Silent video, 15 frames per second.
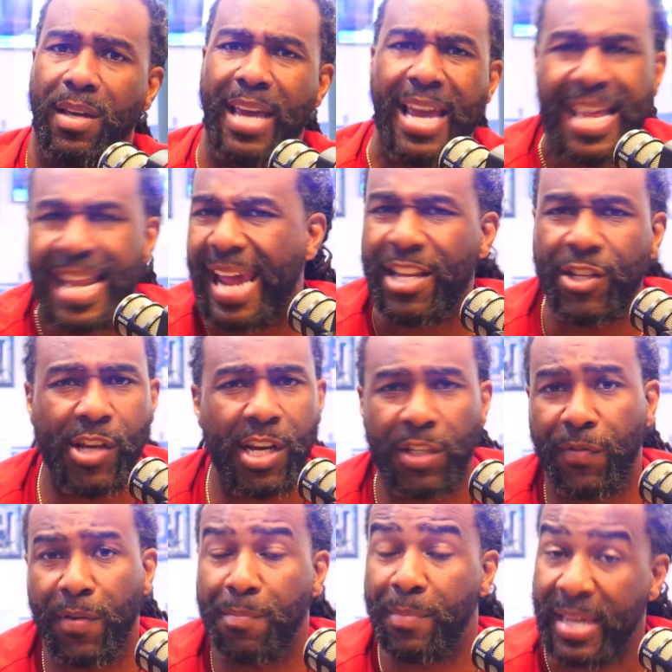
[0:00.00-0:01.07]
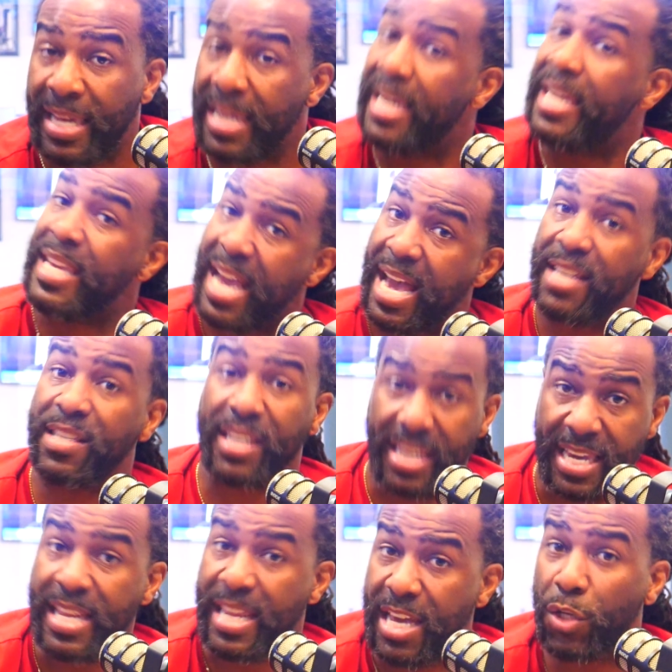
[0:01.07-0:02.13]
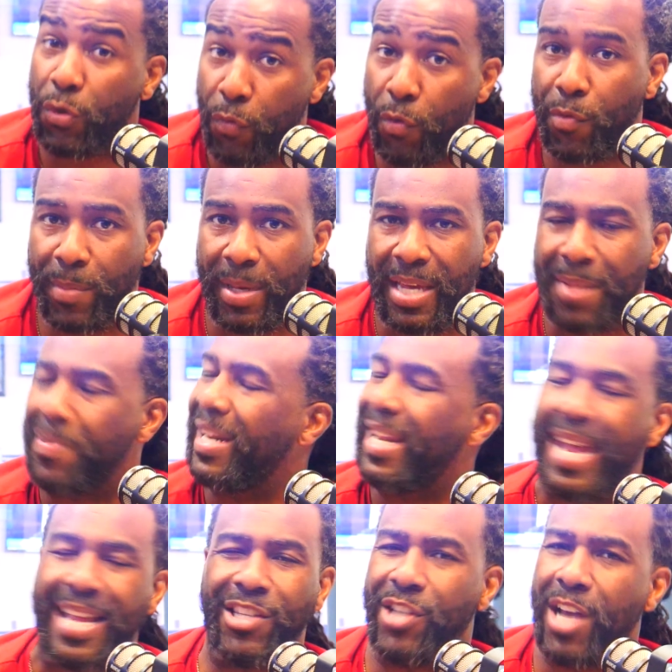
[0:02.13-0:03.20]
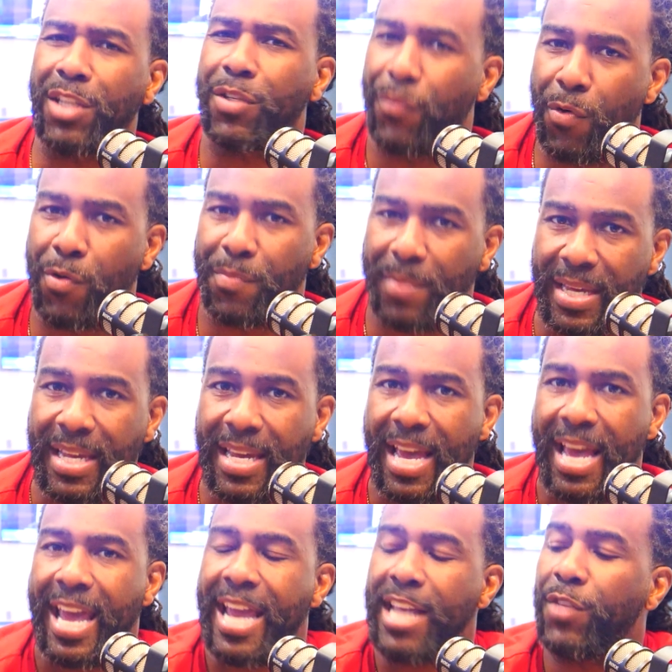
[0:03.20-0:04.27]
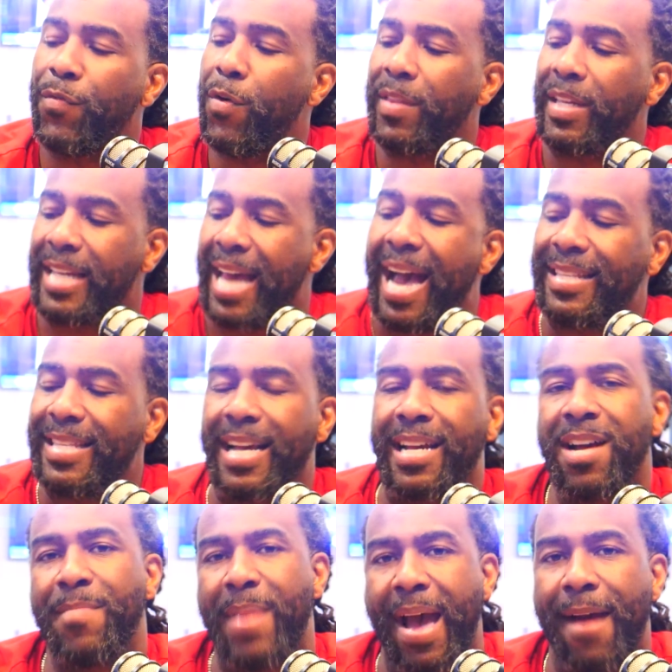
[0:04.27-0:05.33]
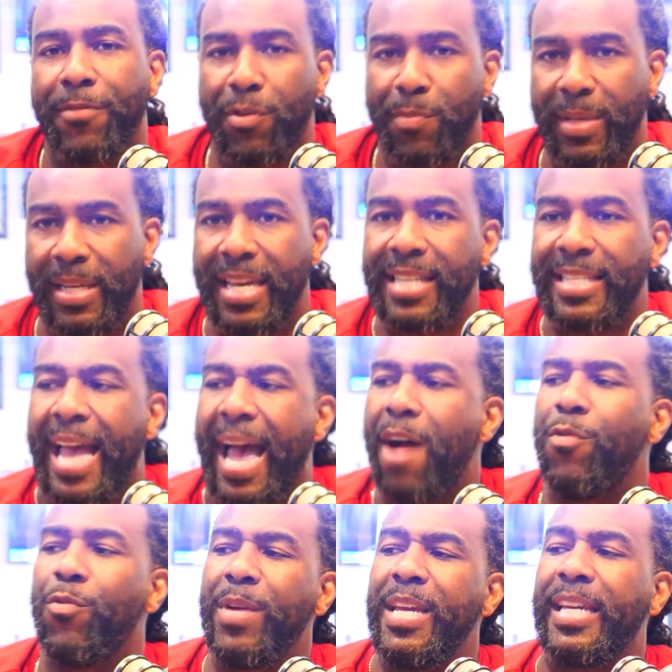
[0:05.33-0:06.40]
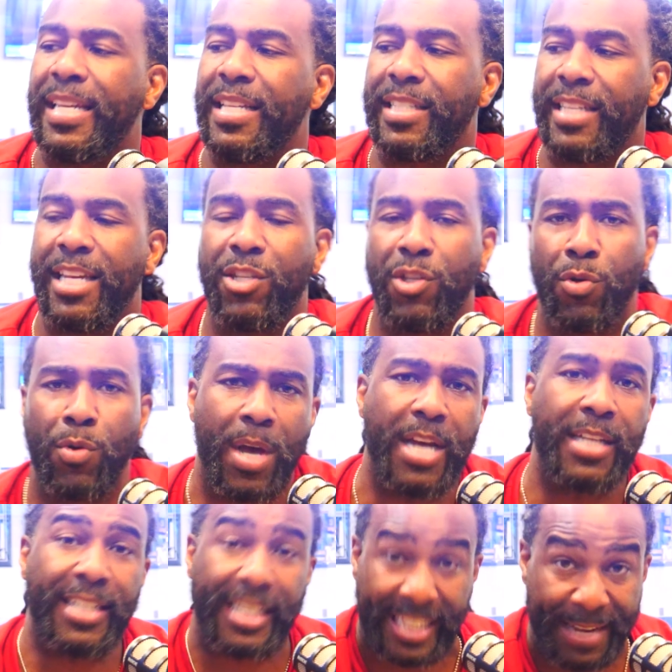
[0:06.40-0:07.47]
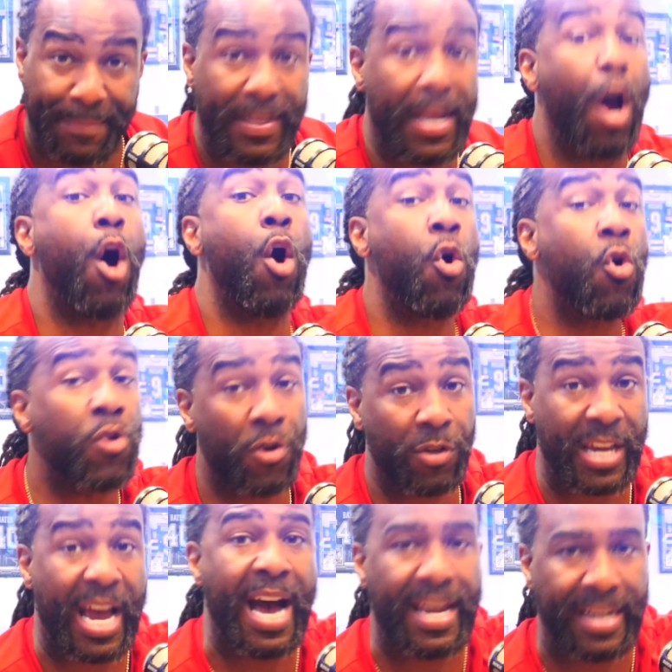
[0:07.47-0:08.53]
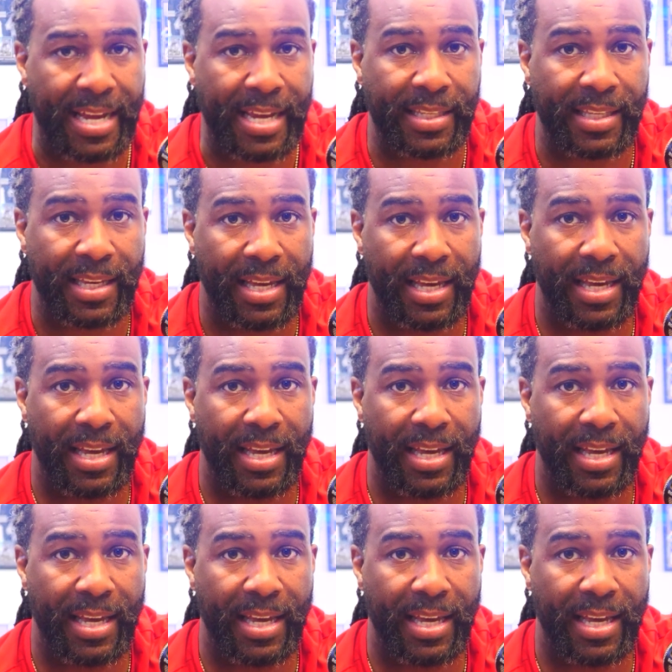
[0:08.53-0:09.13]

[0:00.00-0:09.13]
it ain't just for me. Yes, it is for me, but it ain't just for me. It's for the guys that come after me. It's how we continue to keep the owners honest.